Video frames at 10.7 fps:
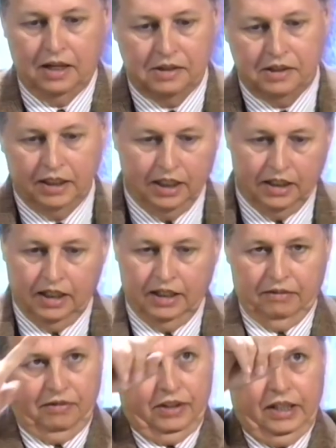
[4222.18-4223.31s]
seated on
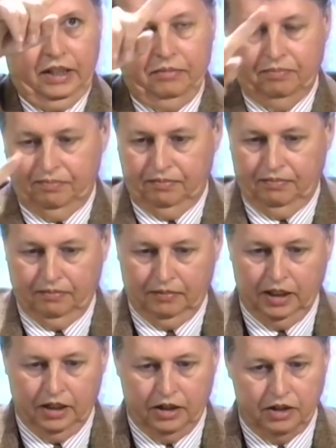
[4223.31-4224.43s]
a very
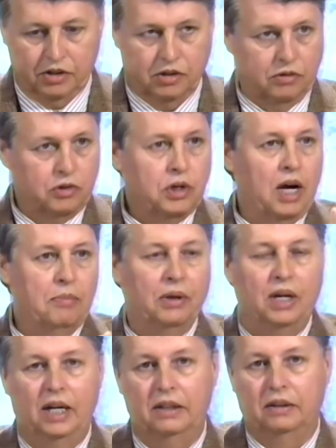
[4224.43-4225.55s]
large
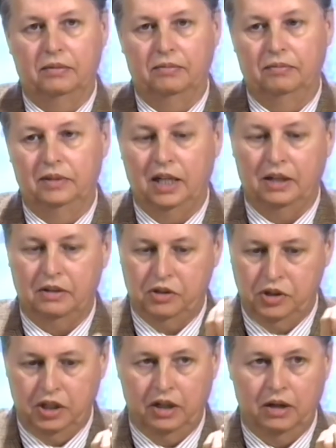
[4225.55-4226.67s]
tripod, not a
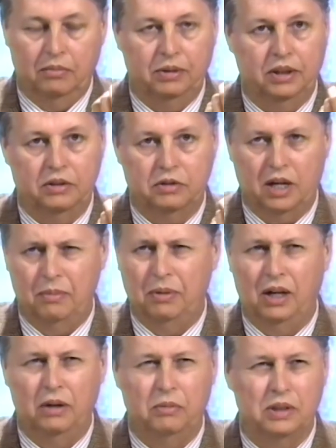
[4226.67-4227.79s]
chair, but the
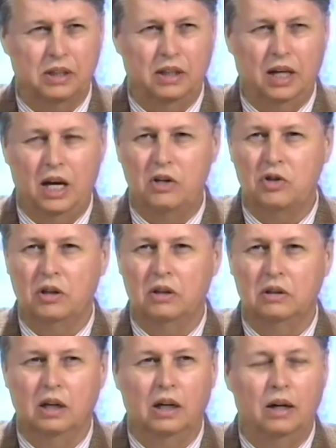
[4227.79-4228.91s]
tripod was an ancient
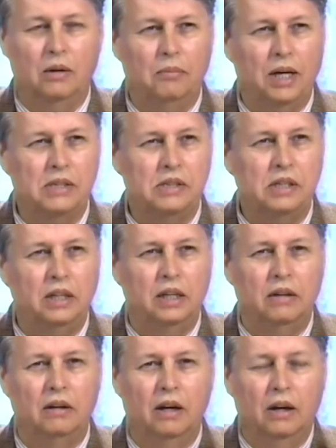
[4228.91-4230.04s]
uh,
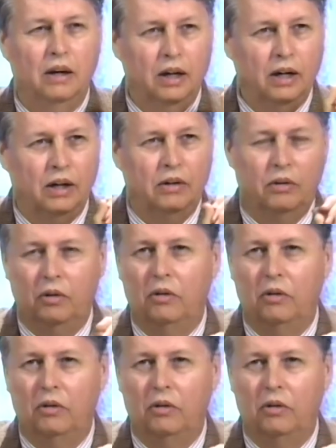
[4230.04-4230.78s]
Mycenaean uh,